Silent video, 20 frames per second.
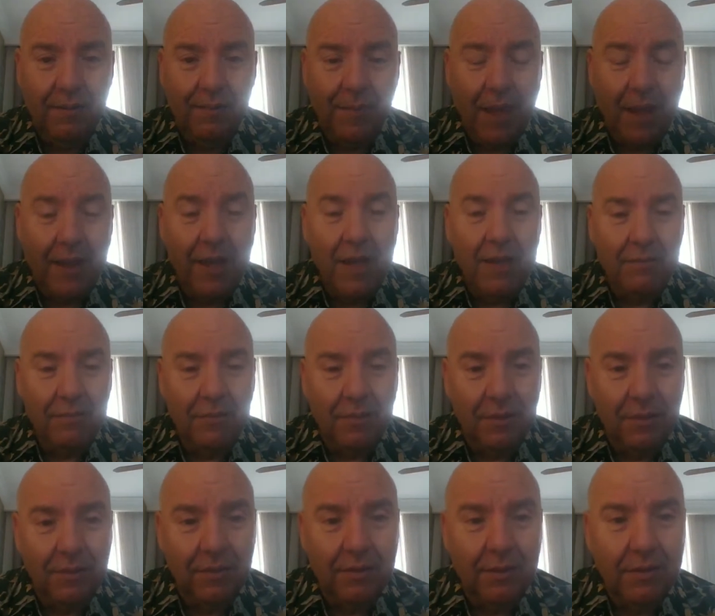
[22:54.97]
again,
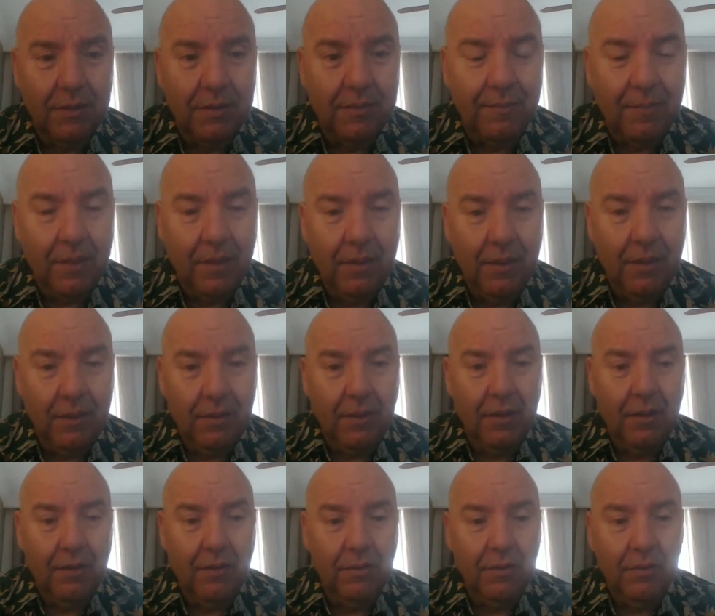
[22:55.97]

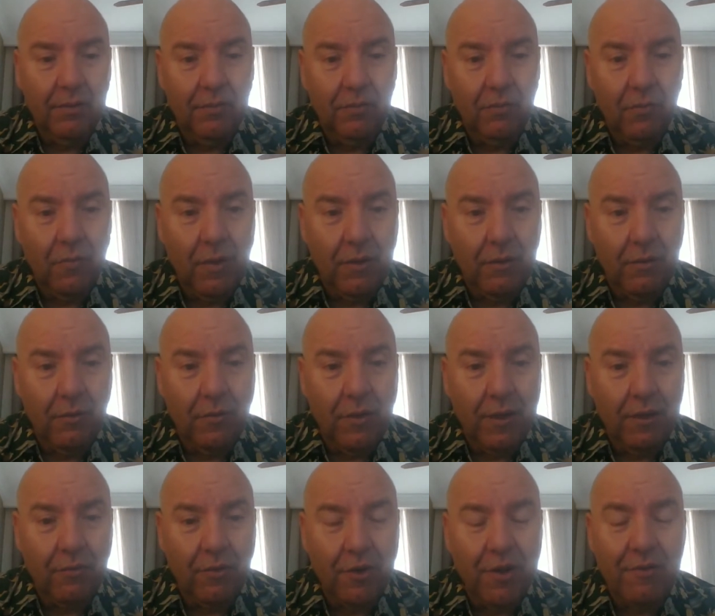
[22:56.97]
in when
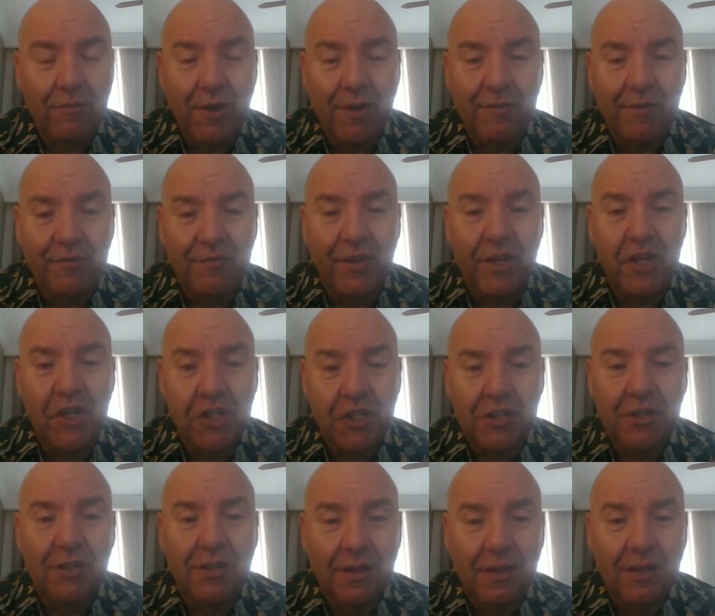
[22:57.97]
Roger Rabbit
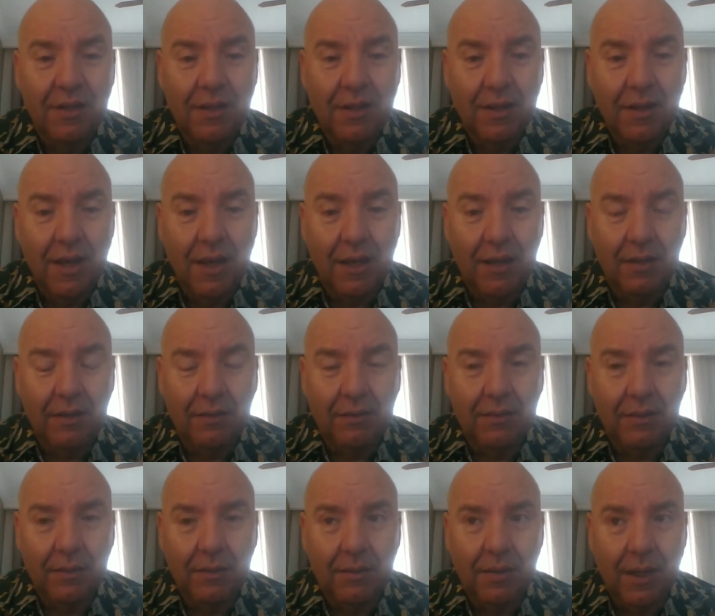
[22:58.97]
finished, and
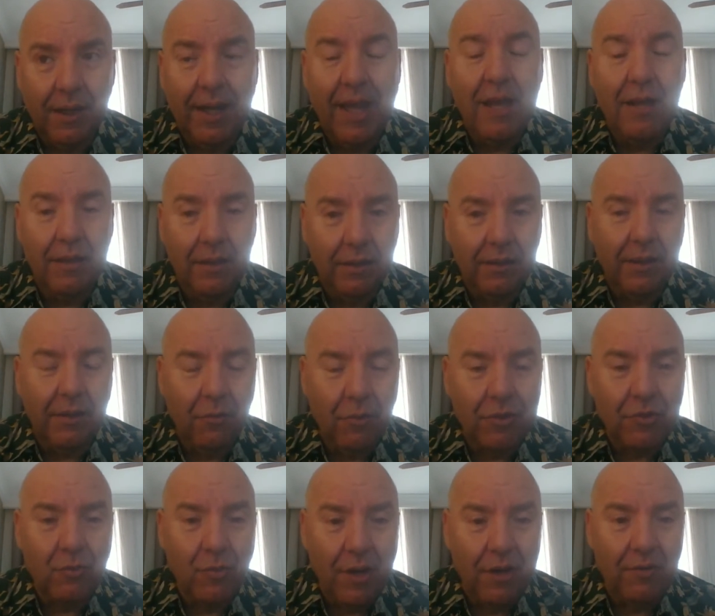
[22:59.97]
again there
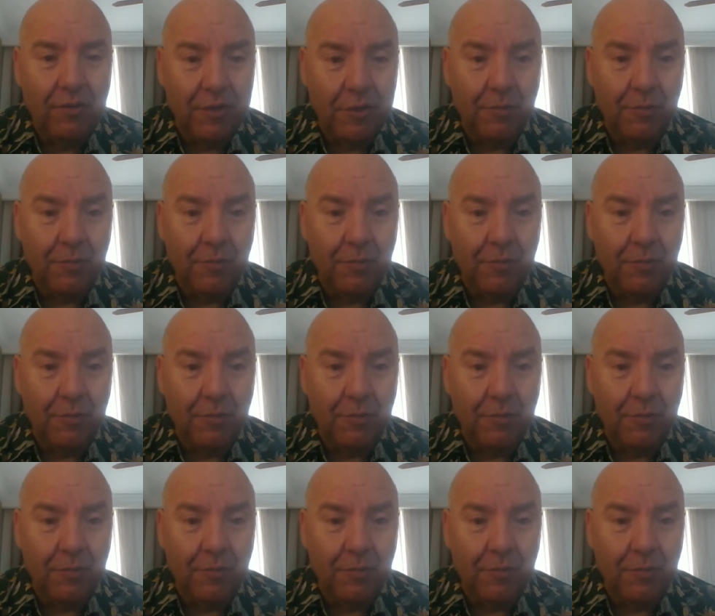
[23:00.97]
was one of those